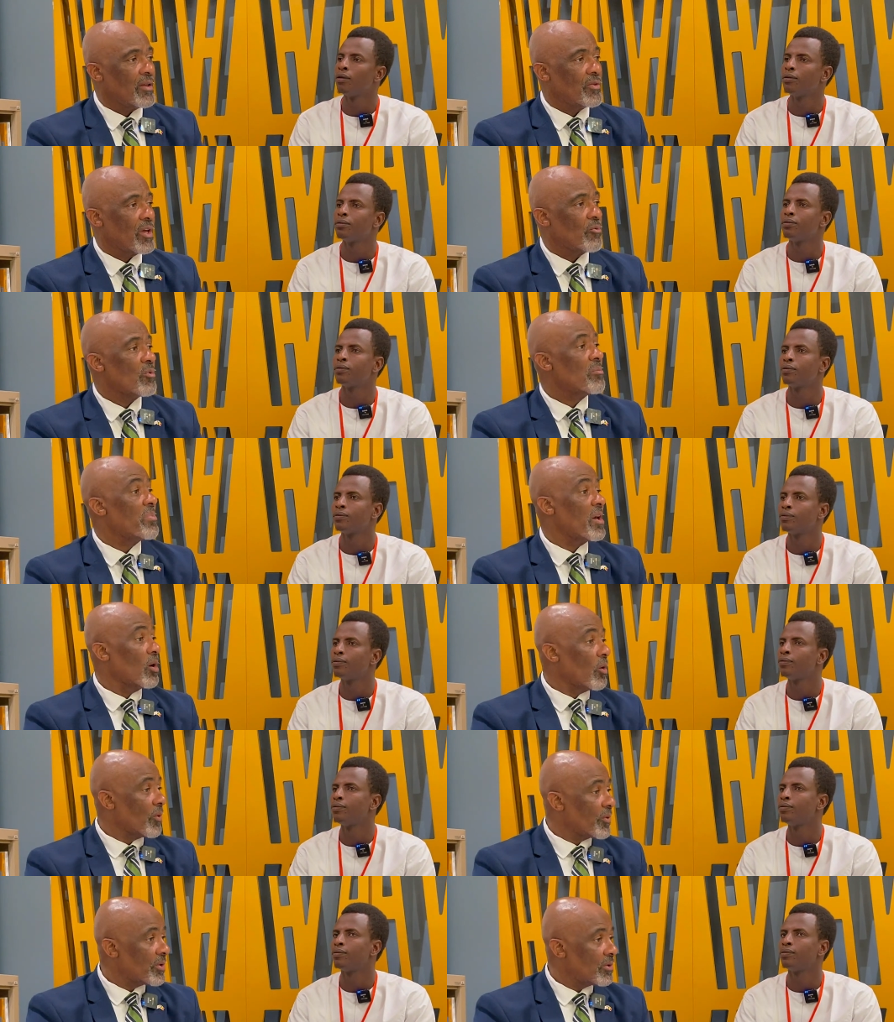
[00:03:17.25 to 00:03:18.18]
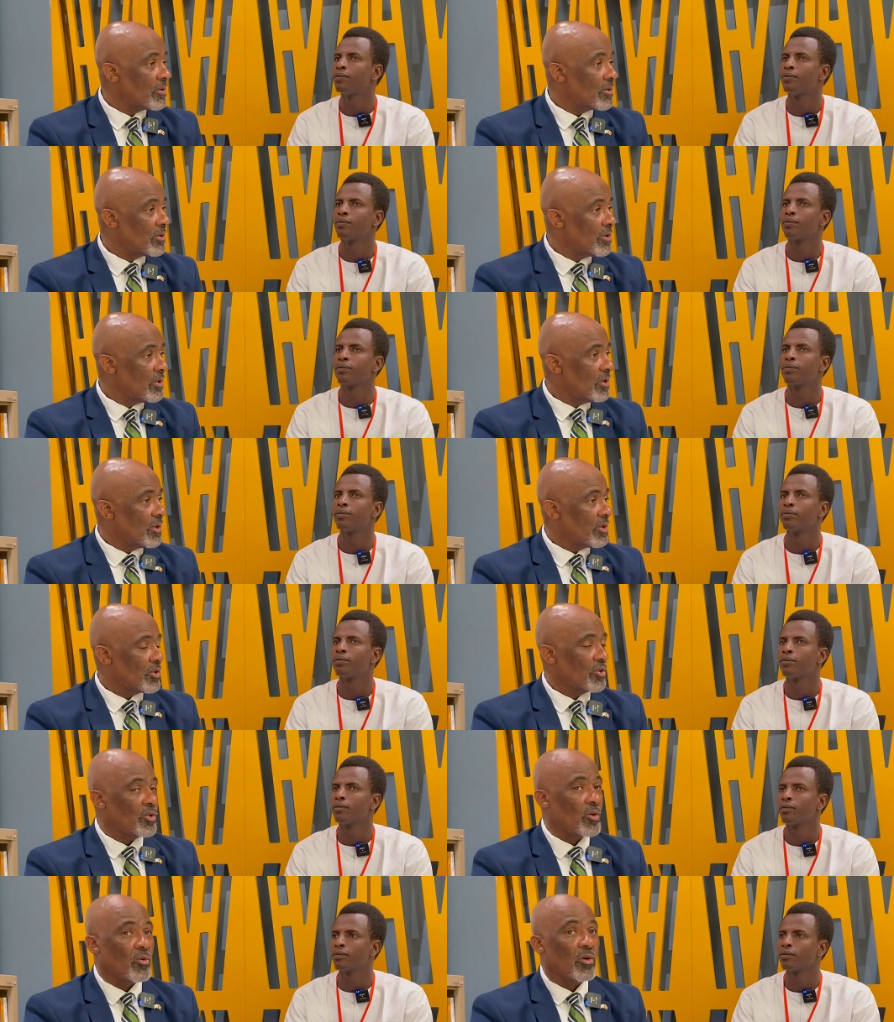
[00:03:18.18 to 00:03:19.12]
Speaker 1: And they rebelled,
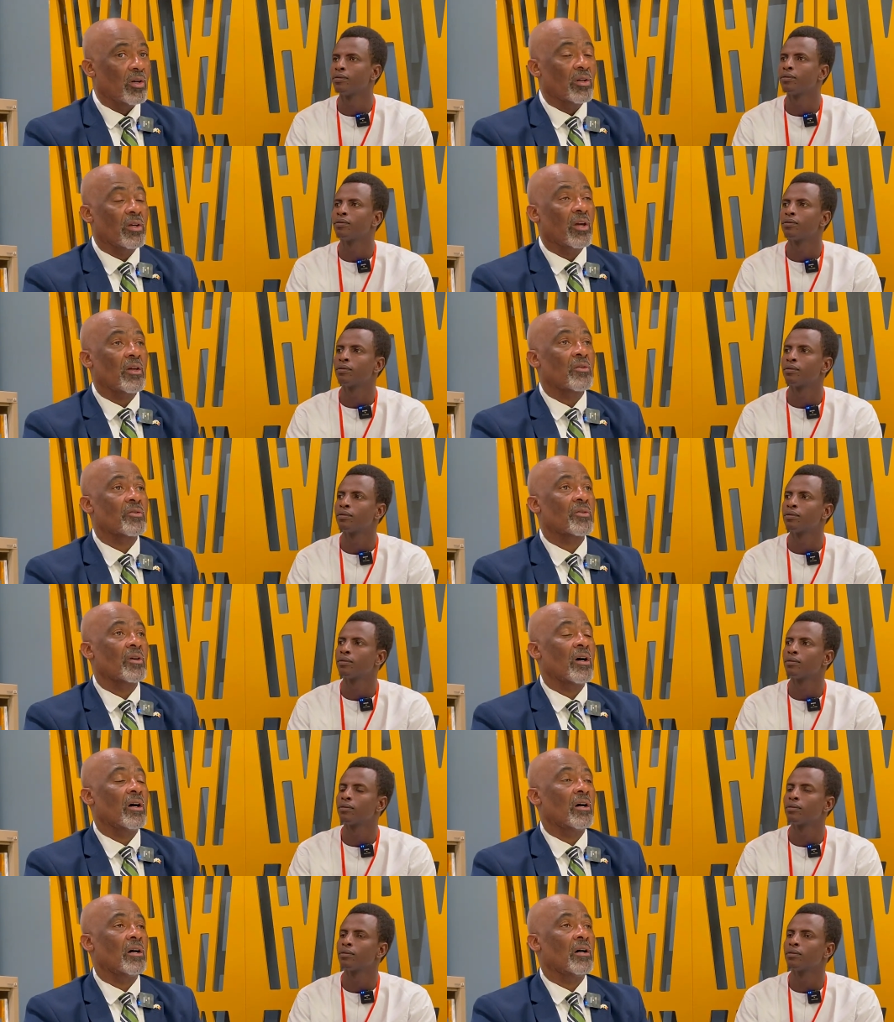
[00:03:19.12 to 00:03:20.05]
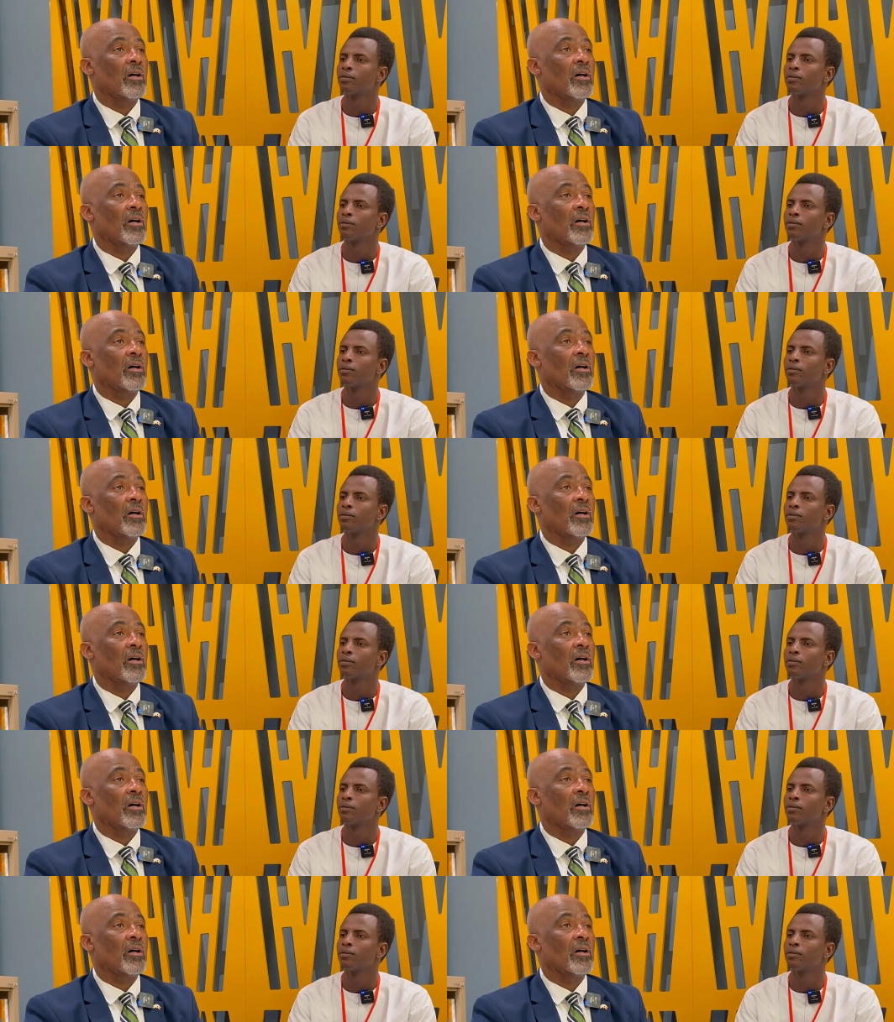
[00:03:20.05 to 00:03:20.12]
you know, against uh,